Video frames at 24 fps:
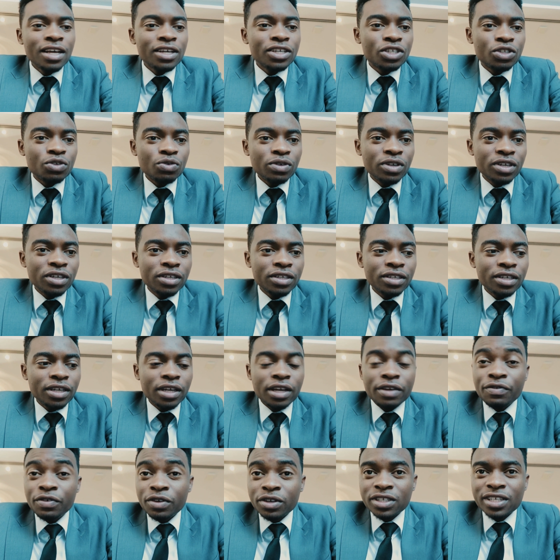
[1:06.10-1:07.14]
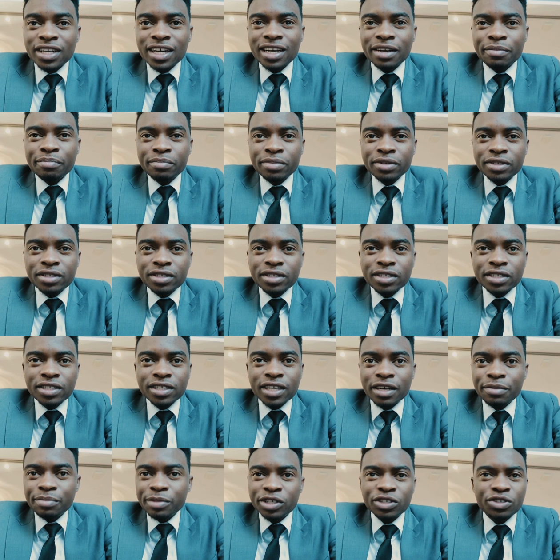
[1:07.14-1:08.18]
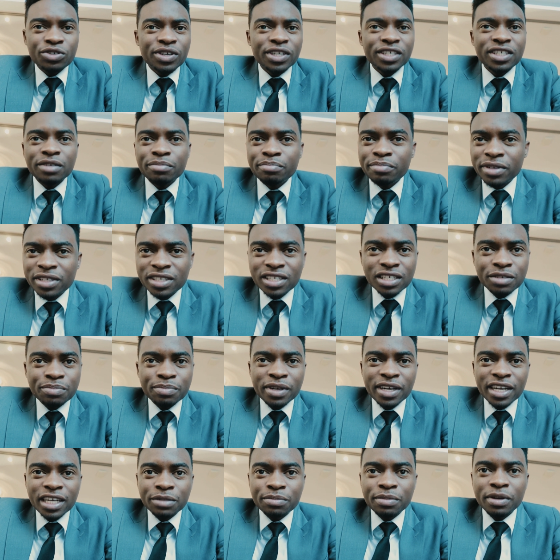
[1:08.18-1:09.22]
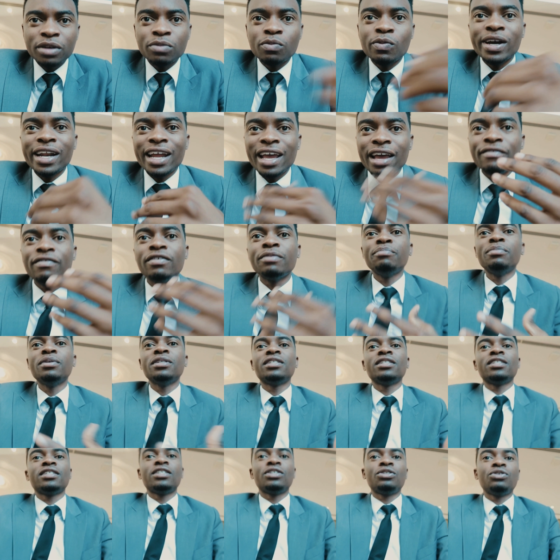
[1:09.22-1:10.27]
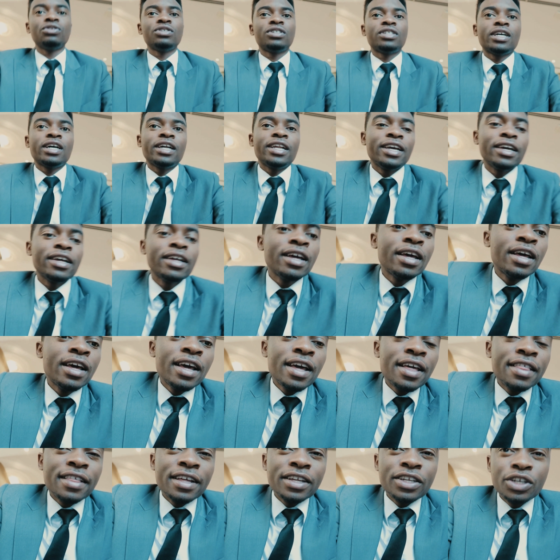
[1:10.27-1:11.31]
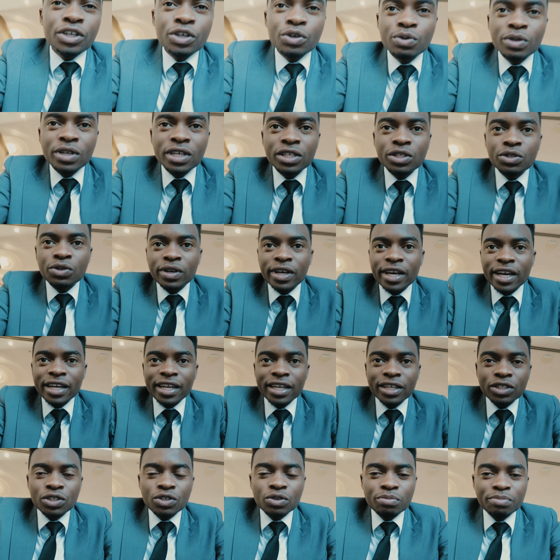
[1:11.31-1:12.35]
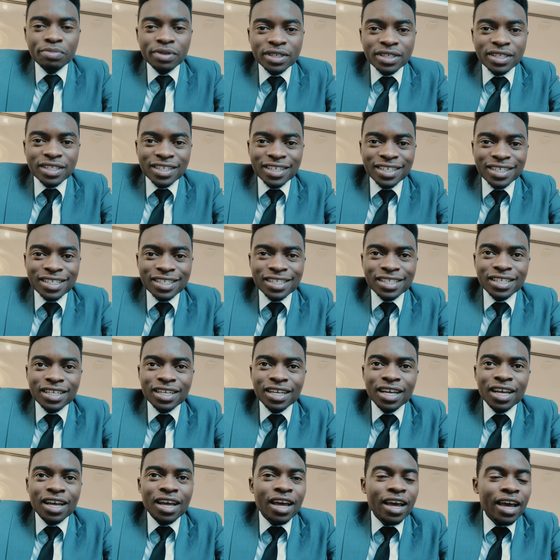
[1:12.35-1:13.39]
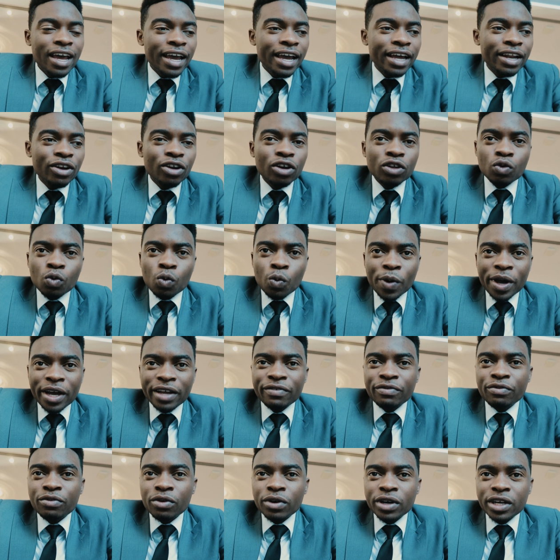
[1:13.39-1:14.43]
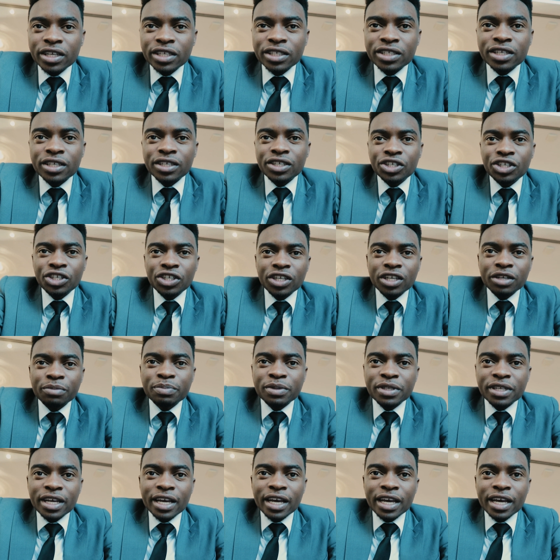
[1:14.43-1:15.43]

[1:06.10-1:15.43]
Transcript: student if you're studying business administration business management whatever business that you're studying that you need to get into business and not wait for internships